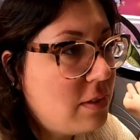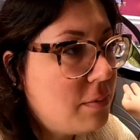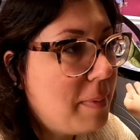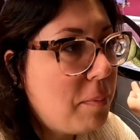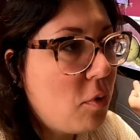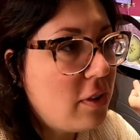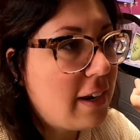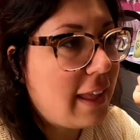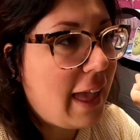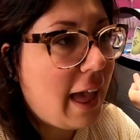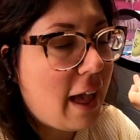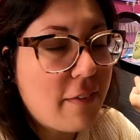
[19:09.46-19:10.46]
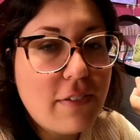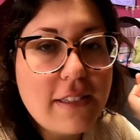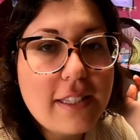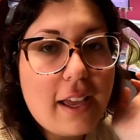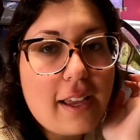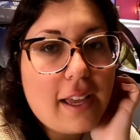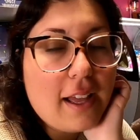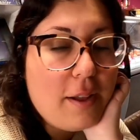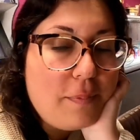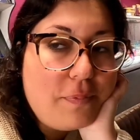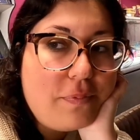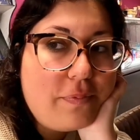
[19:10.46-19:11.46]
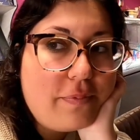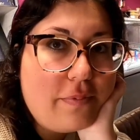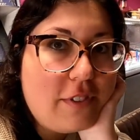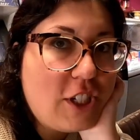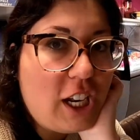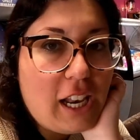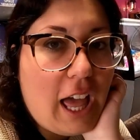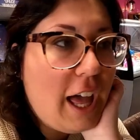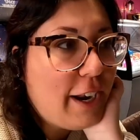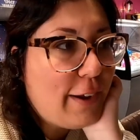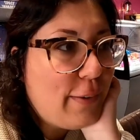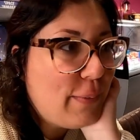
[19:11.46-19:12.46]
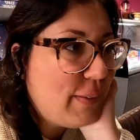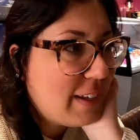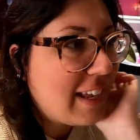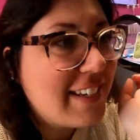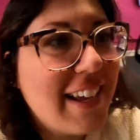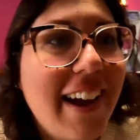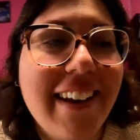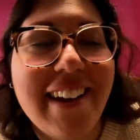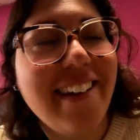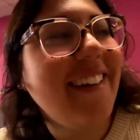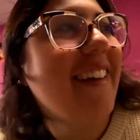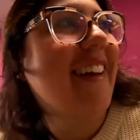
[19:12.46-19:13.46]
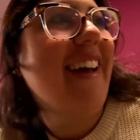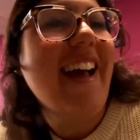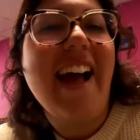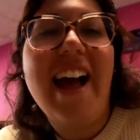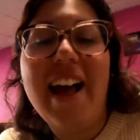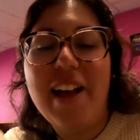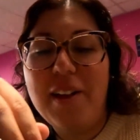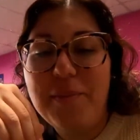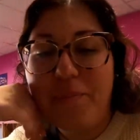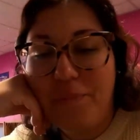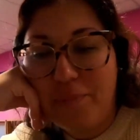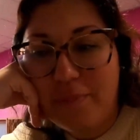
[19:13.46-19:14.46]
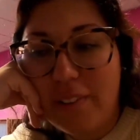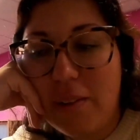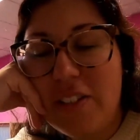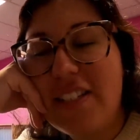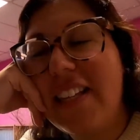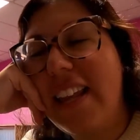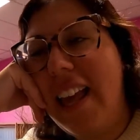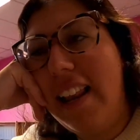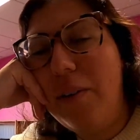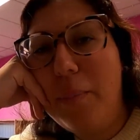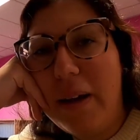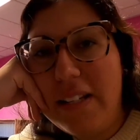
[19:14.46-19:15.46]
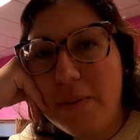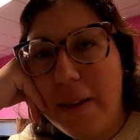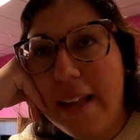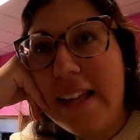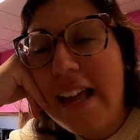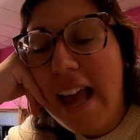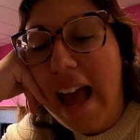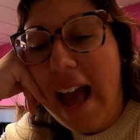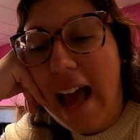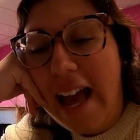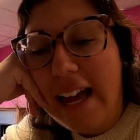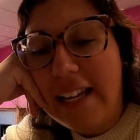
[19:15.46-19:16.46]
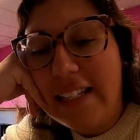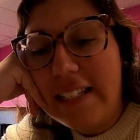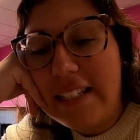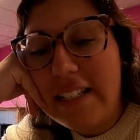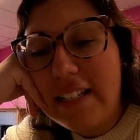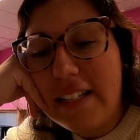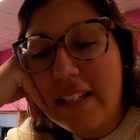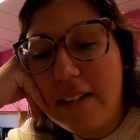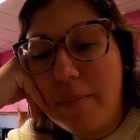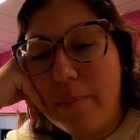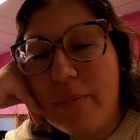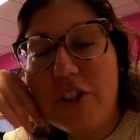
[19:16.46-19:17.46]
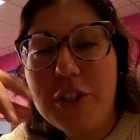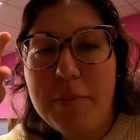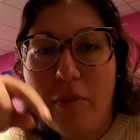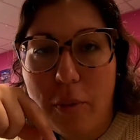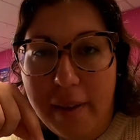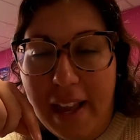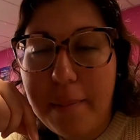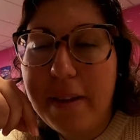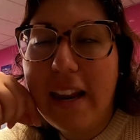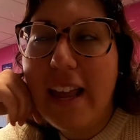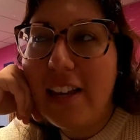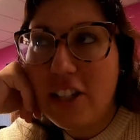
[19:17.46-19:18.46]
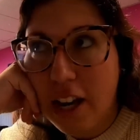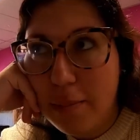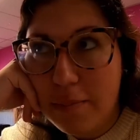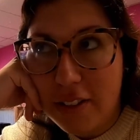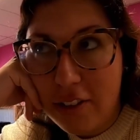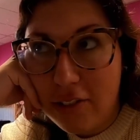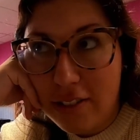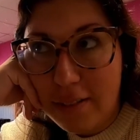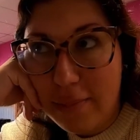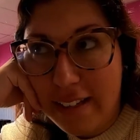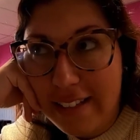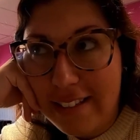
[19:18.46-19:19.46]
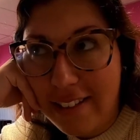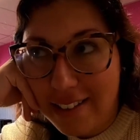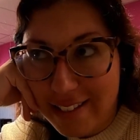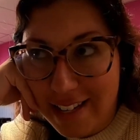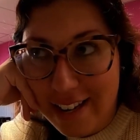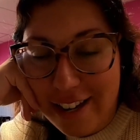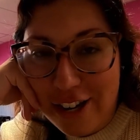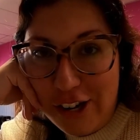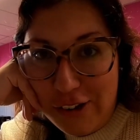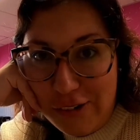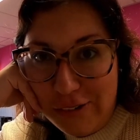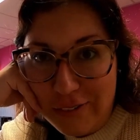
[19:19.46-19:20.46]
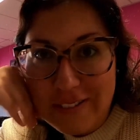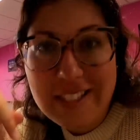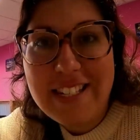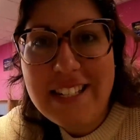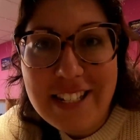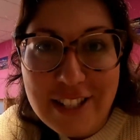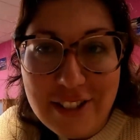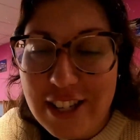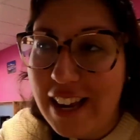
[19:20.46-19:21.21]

it's a bit more than a cafe. It's like gelato, a diner. We're just gonna get a little bite to eat. And just before we came in here, James got some exciting news, didn't you,